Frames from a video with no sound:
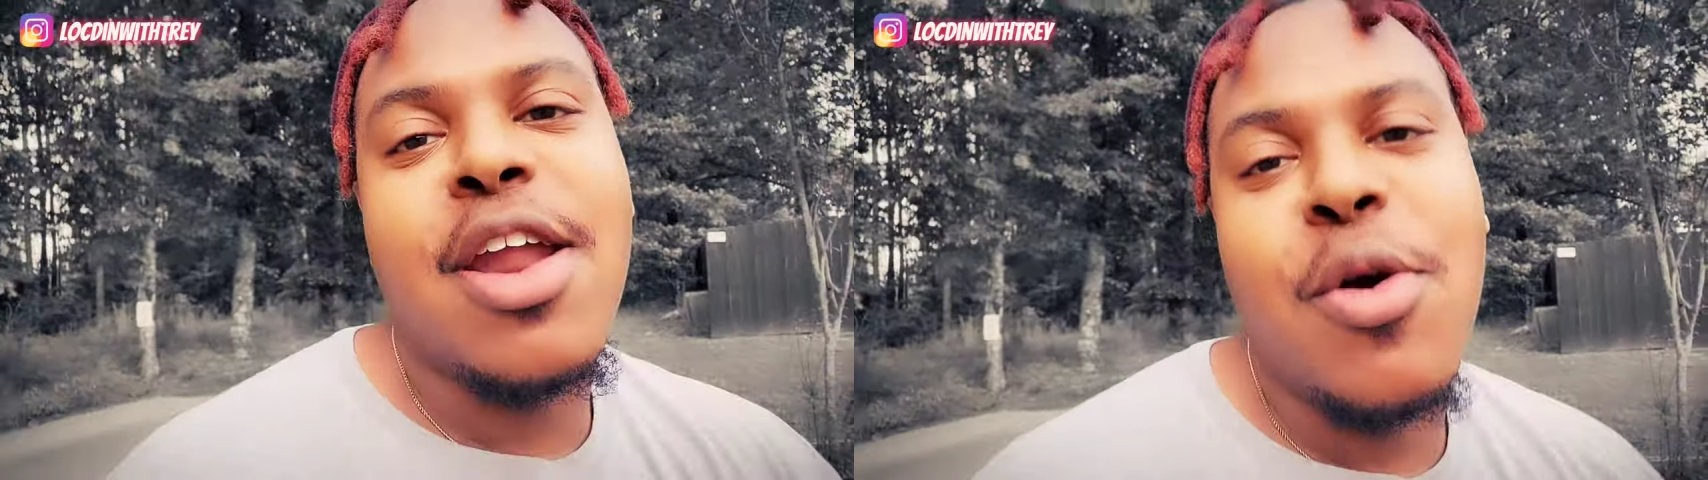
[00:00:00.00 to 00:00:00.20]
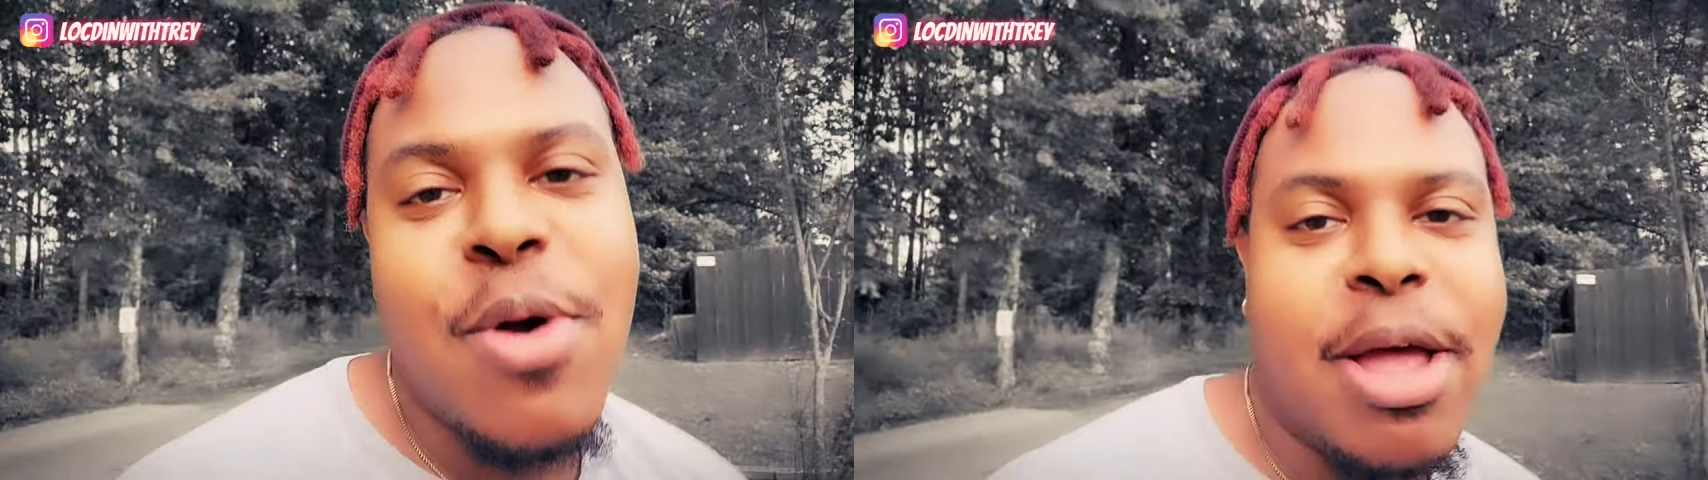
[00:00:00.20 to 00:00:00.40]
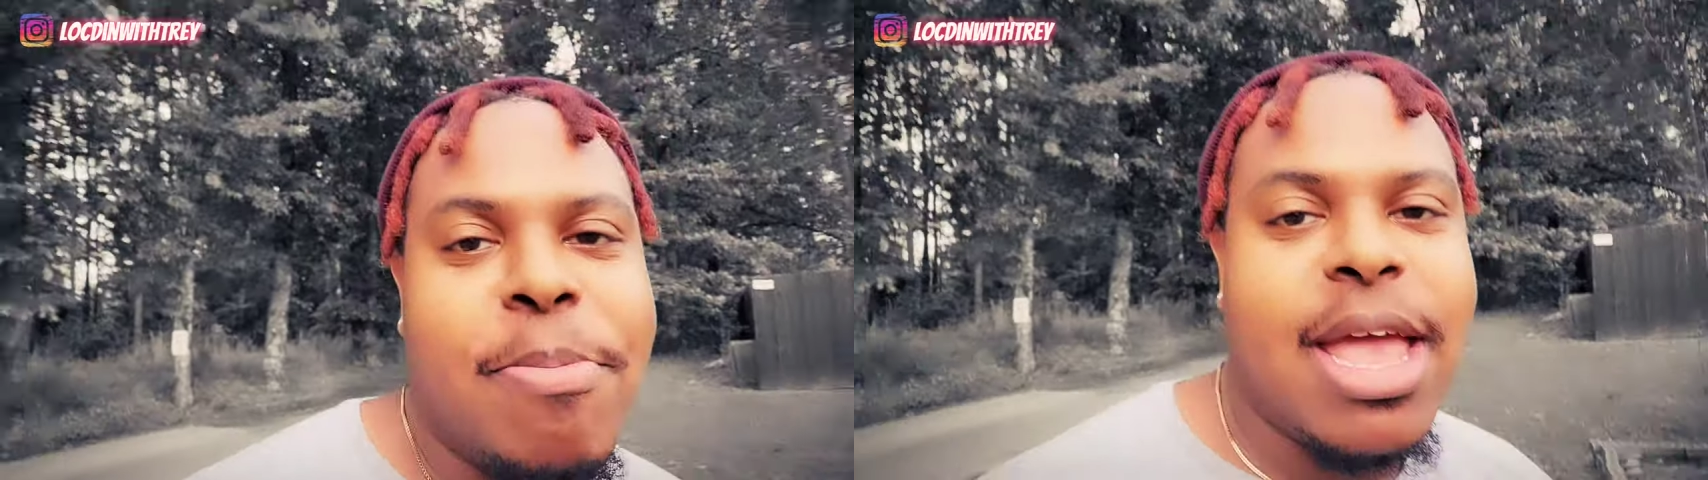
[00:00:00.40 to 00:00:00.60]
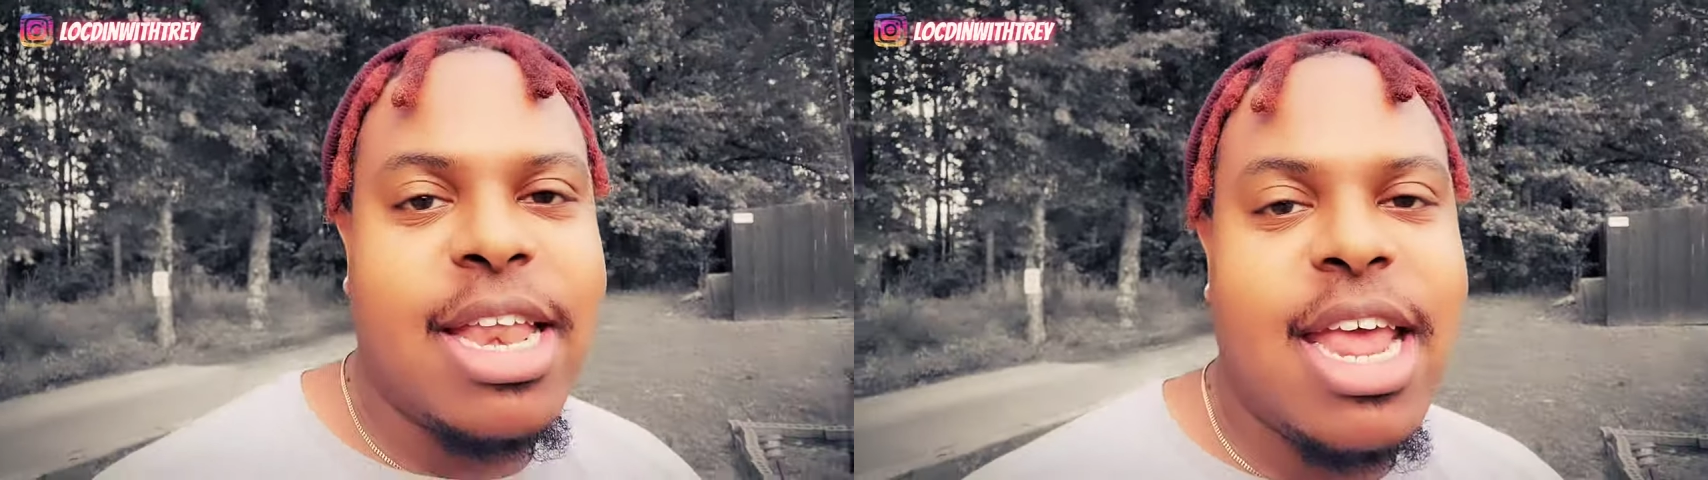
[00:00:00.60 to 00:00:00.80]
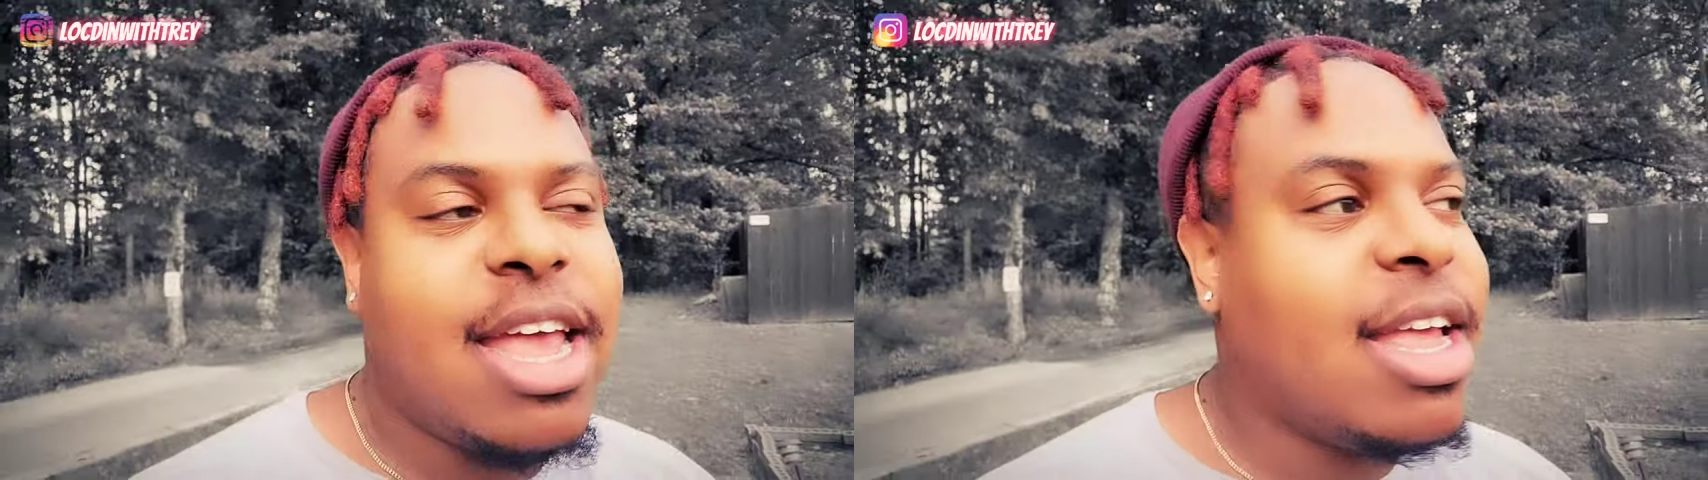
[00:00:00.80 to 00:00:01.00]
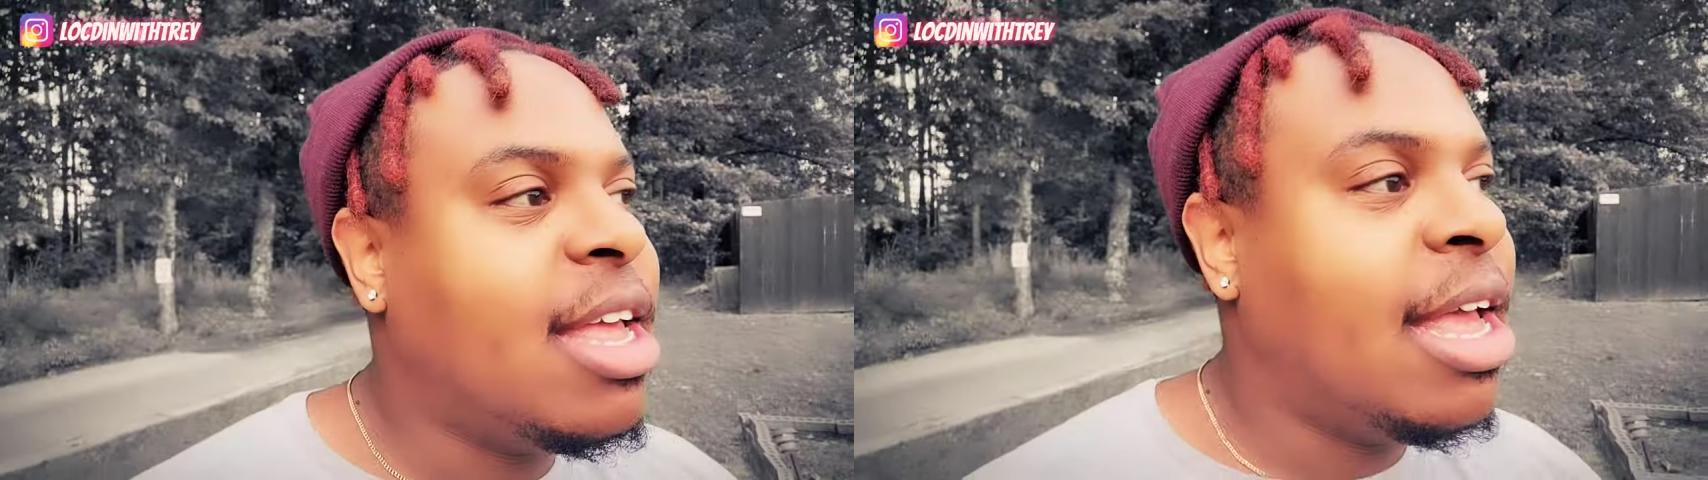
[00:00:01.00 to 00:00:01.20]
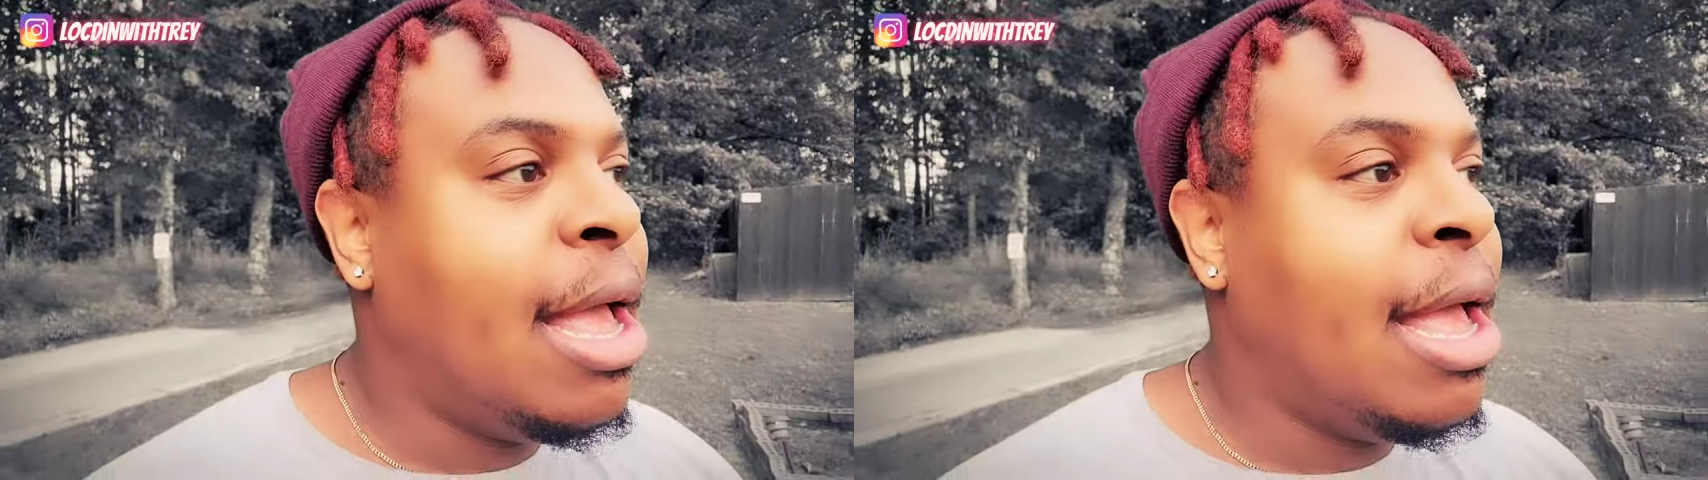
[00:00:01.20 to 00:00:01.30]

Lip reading: I don't recommend it,